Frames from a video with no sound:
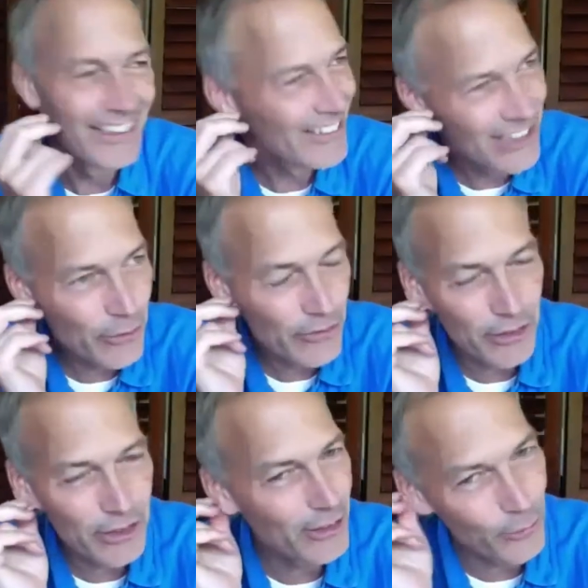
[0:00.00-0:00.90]
is he
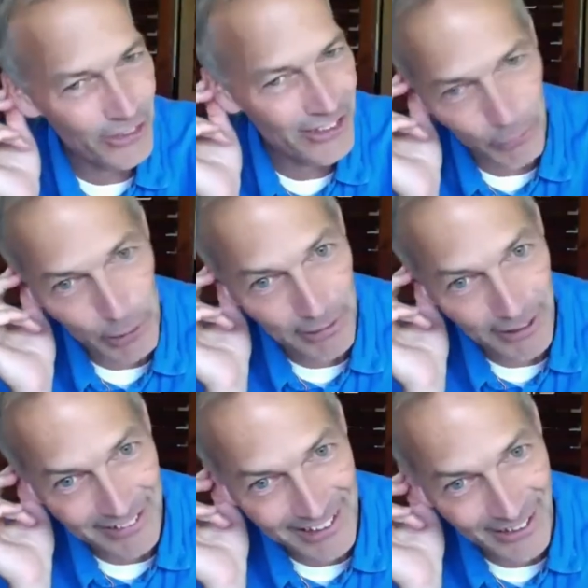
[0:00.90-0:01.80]
referring to the one time we
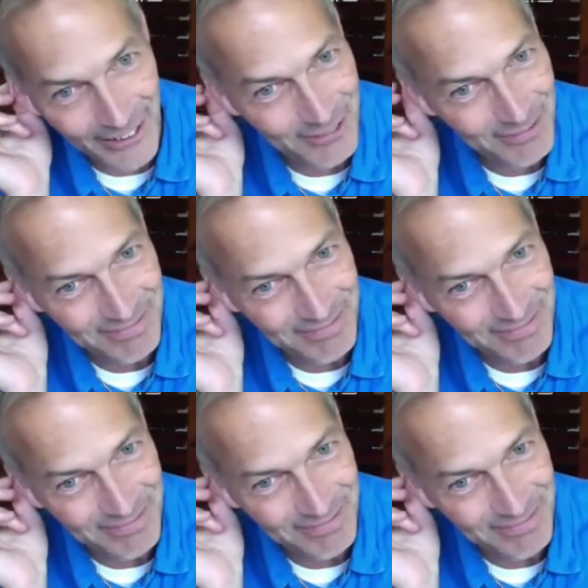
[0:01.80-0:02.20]
played together?